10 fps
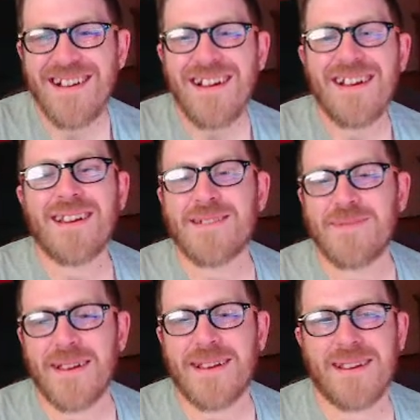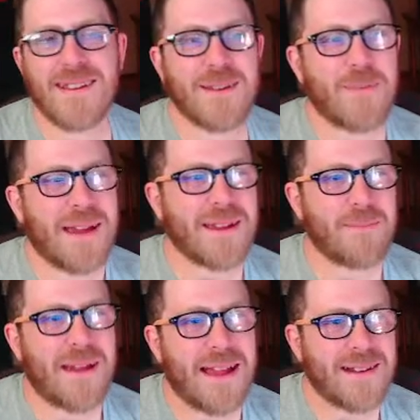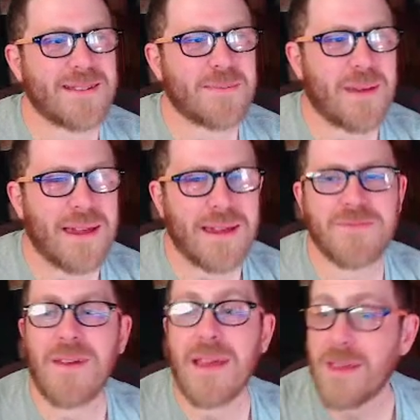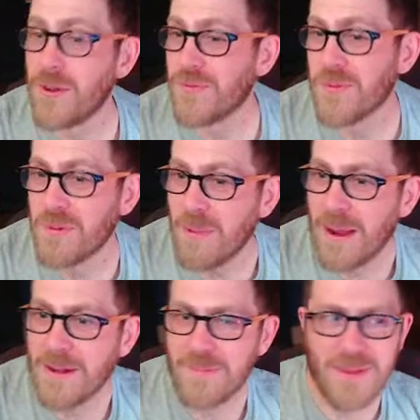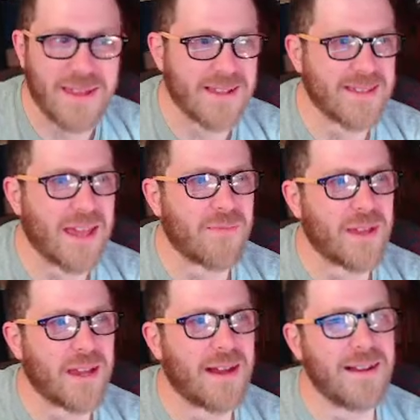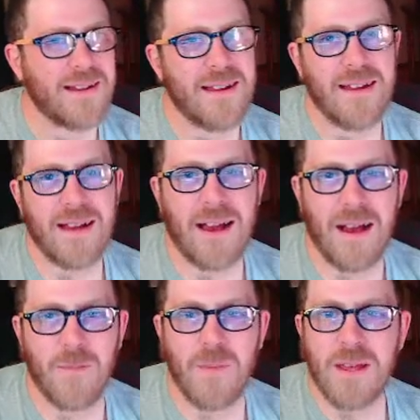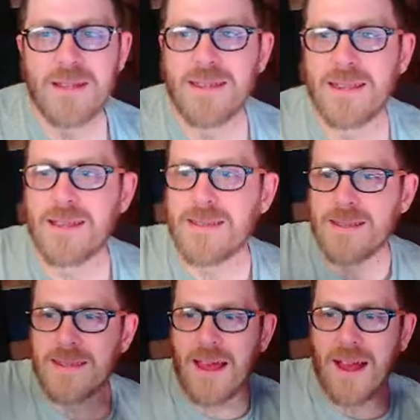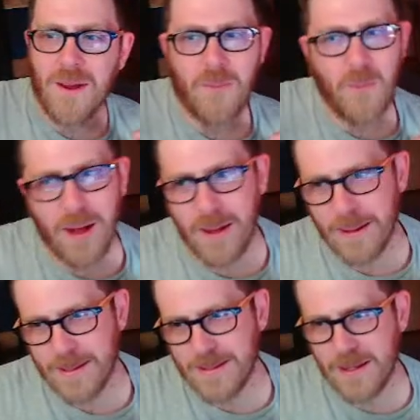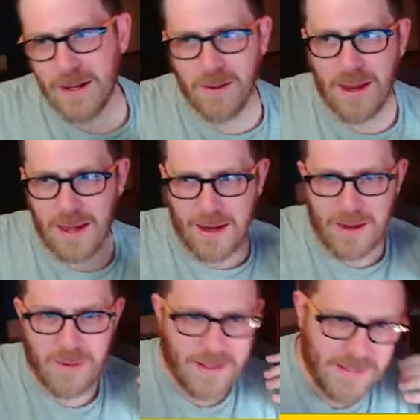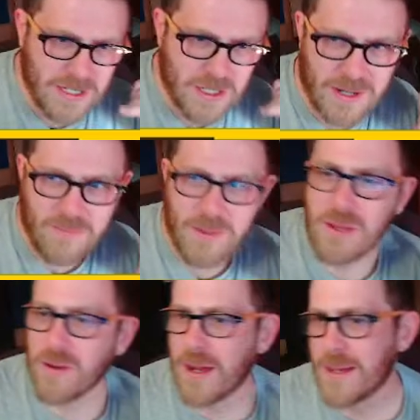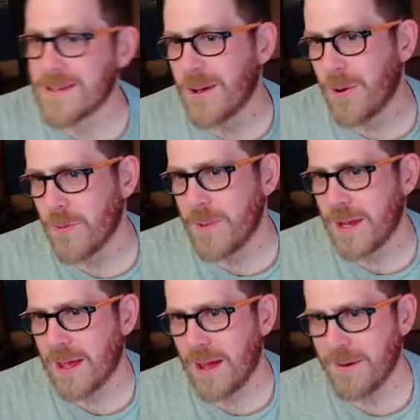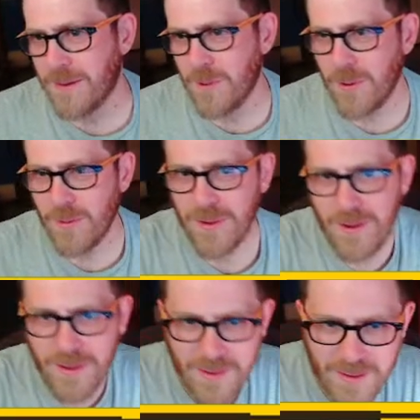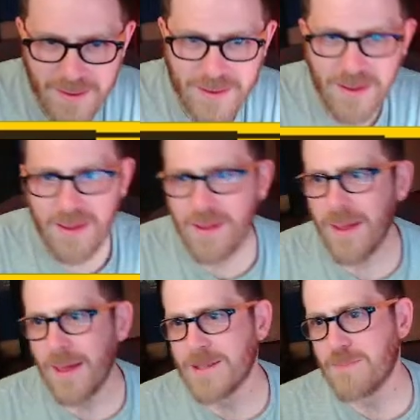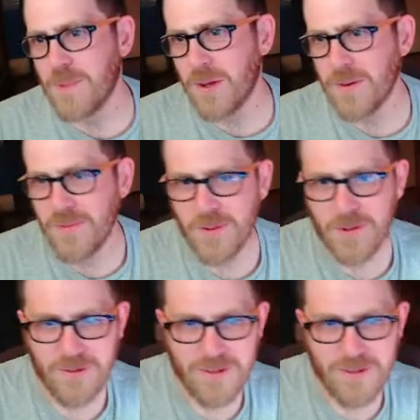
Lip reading: Because we're going to look back at Panda's page. Thank you for reminding me, Xavier. See, this is how it works. You know, I run the stream, but you guys hold me accountable. It's beautiful.